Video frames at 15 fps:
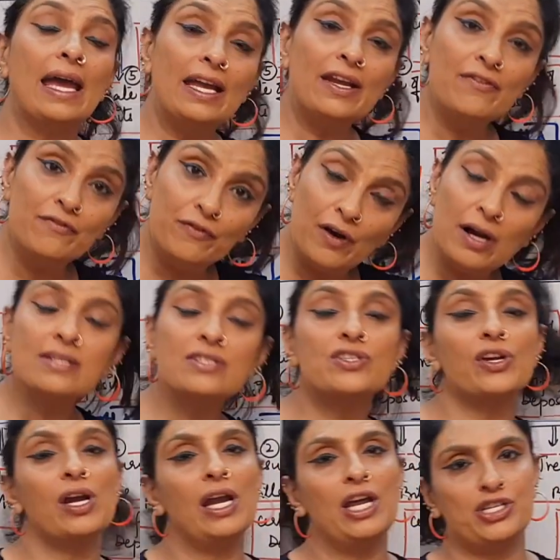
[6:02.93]
inverse
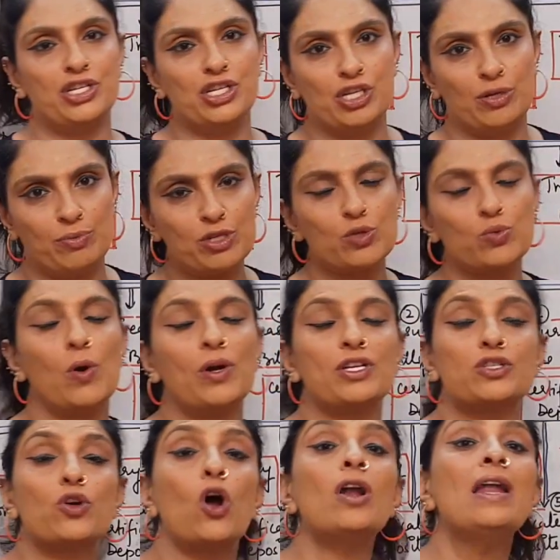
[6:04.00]
relationship. This is what
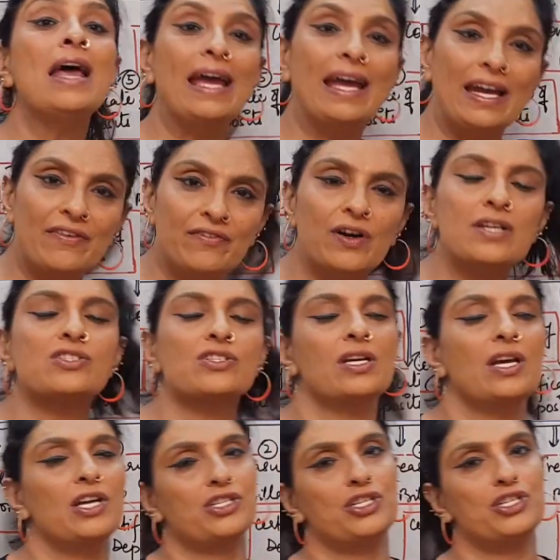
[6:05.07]
is called inverse
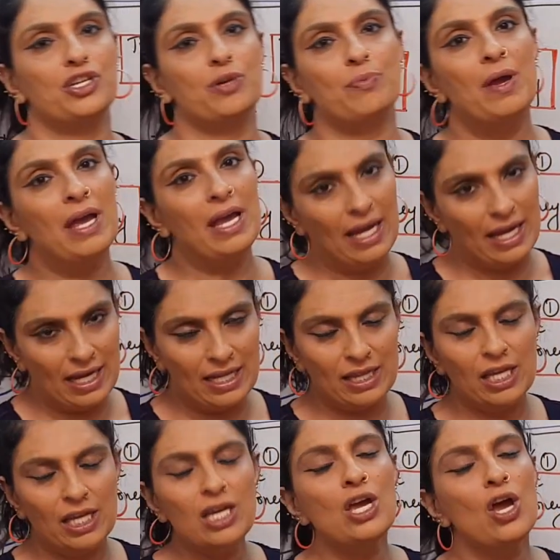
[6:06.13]
relationship in
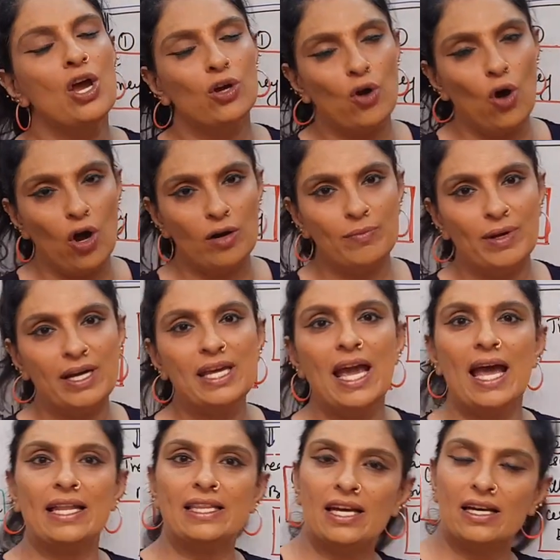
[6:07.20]
the call money
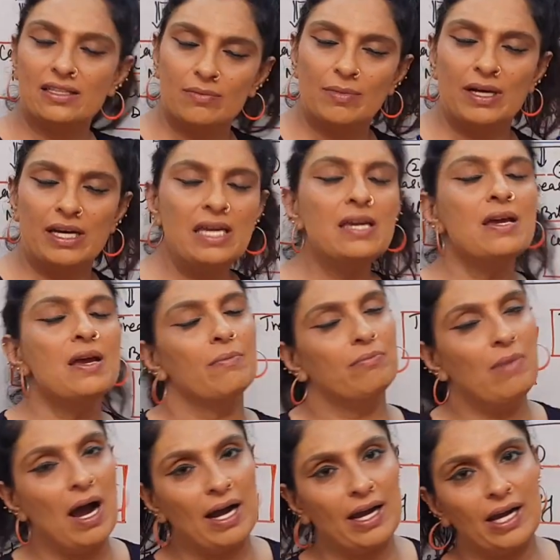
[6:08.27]
and the other money
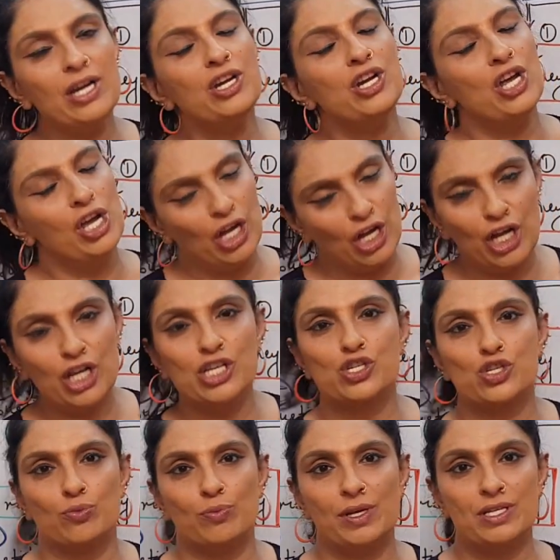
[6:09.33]
market
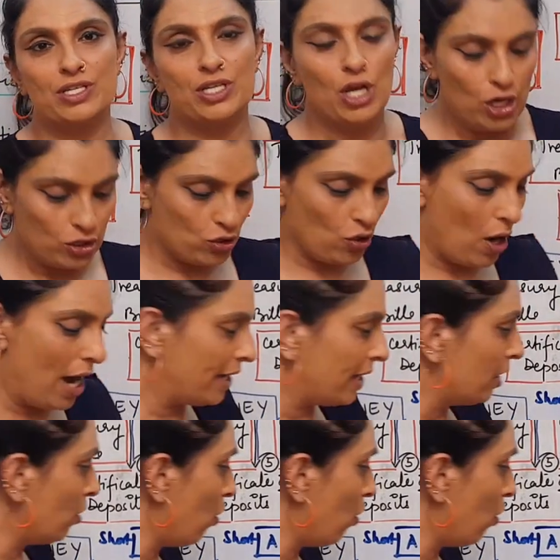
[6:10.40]
instruments. So I can